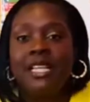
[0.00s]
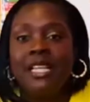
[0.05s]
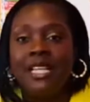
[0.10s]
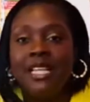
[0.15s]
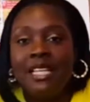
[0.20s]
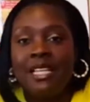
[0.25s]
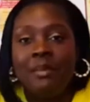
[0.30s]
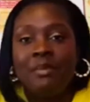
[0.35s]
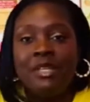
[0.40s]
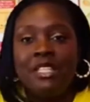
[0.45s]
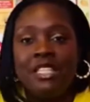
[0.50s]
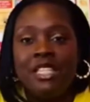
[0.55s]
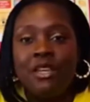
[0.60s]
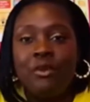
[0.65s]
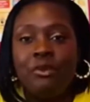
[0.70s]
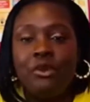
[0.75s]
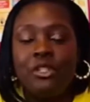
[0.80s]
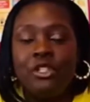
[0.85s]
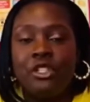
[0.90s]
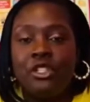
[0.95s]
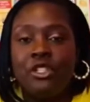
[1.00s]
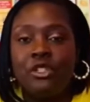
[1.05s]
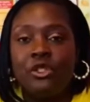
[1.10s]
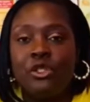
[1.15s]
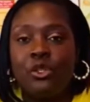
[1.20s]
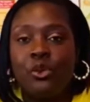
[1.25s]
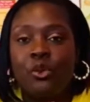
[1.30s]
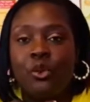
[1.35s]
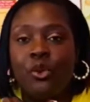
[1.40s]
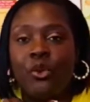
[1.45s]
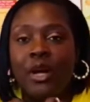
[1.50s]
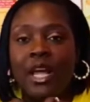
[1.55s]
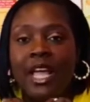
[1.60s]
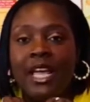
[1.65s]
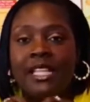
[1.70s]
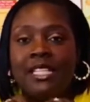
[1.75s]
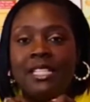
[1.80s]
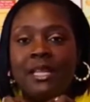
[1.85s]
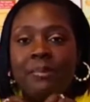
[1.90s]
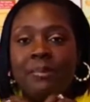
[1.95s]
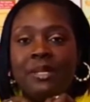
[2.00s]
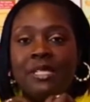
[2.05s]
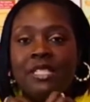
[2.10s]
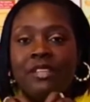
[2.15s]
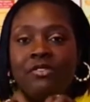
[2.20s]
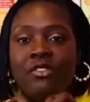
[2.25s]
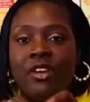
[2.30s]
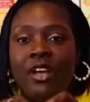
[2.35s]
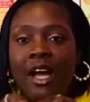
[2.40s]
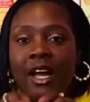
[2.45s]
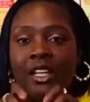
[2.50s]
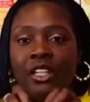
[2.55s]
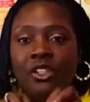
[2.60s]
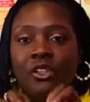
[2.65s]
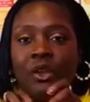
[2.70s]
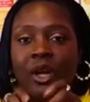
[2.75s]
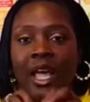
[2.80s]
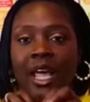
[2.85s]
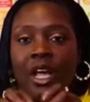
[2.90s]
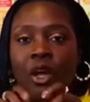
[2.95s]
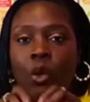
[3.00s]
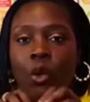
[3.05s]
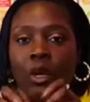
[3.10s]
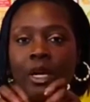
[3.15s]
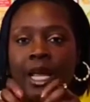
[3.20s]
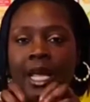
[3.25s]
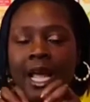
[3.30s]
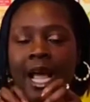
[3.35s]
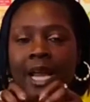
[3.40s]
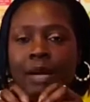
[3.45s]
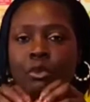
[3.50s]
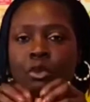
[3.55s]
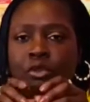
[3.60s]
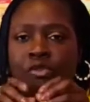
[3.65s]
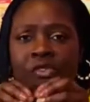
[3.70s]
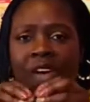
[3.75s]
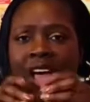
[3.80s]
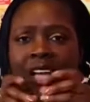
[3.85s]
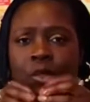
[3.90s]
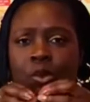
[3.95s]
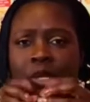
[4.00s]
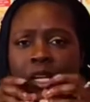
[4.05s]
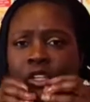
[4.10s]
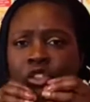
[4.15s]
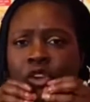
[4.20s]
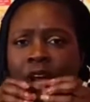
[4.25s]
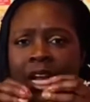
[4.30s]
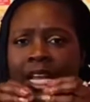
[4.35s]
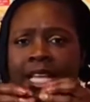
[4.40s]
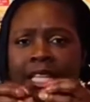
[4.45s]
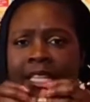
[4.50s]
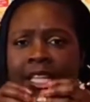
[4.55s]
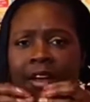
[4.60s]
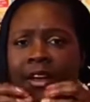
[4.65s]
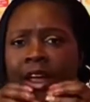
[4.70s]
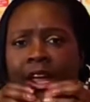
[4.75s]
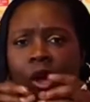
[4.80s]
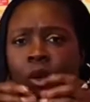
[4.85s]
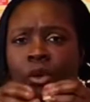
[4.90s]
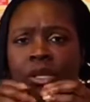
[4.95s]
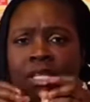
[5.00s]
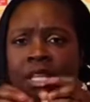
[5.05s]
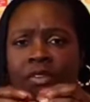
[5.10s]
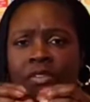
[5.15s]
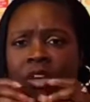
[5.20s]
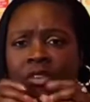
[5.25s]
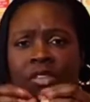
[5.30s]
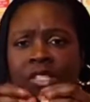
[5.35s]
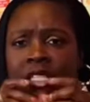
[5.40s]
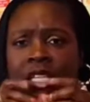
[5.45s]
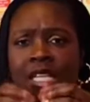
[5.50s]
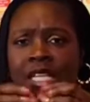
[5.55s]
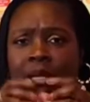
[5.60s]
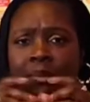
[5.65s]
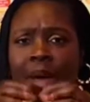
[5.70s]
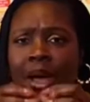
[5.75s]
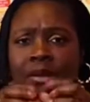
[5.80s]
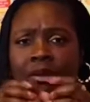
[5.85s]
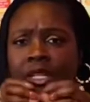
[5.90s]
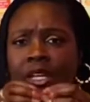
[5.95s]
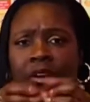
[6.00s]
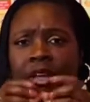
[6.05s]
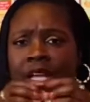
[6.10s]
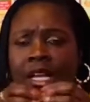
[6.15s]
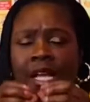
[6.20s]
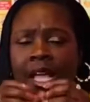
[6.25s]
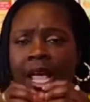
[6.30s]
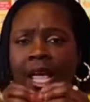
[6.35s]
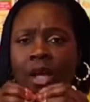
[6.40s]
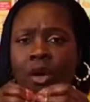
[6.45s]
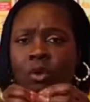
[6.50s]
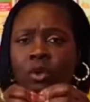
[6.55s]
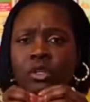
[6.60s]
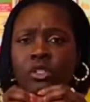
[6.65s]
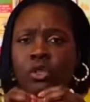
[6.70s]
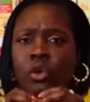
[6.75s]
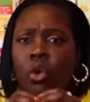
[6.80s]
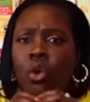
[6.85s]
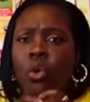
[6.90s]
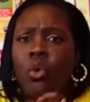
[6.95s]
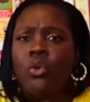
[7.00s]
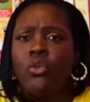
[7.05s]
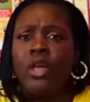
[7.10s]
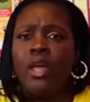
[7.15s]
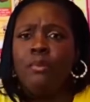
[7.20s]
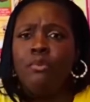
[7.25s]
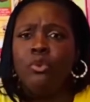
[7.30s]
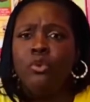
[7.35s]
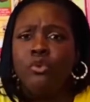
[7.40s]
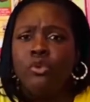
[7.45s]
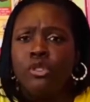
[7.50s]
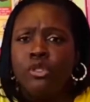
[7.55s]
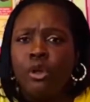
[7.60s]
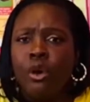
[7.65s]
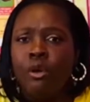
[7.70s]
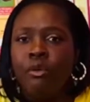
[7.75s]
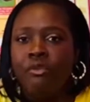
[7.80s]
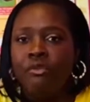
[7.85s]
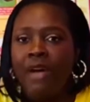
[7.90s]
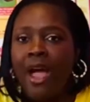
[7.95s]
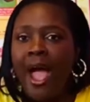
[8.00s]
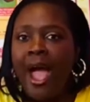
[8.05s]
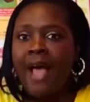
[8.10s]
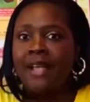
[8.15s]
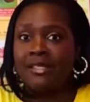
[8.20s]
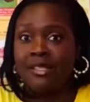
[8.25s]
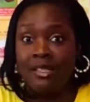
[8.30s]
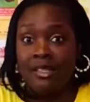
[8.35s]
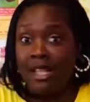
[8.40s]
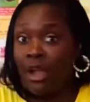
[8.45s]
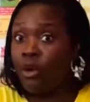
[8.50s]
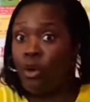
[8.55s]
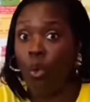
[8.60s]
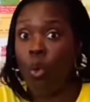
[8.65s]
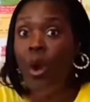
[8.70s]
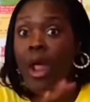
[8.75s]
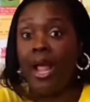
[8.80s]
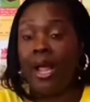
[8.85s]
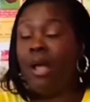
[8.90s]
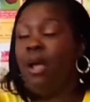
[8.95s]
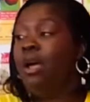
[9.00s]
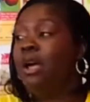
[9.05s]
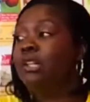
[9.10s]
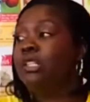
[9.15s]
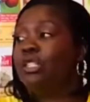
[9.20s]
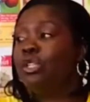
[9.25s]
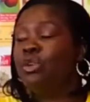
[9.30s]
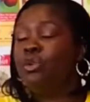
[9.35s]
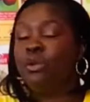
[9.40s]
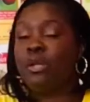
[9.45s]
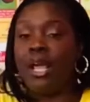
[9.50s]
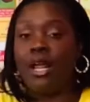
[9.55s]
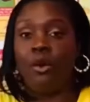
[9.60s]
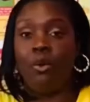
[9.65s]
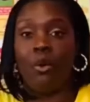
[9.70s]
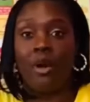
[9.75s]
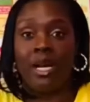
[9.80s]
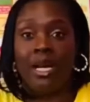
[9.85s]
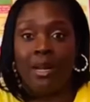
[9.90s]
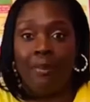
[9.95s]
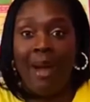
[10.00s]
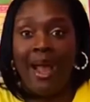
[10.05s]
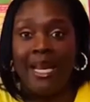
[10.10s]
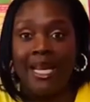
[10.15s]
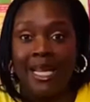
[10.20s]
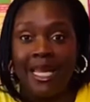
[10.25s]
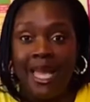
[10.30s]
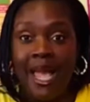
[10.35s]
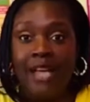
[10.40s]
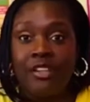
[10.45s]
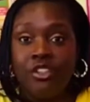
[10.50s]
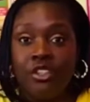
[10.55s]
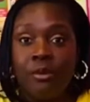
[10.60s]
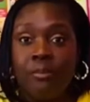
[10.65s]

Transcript: Let me see you put your little squirrel hands up as if you got a little acorn. They kind of move fast when they're trying to eat their acorns. Have you ever seen them out there eating acorns? Oh, they move so fast. And they're quick, too. They don't want anybody to catch them.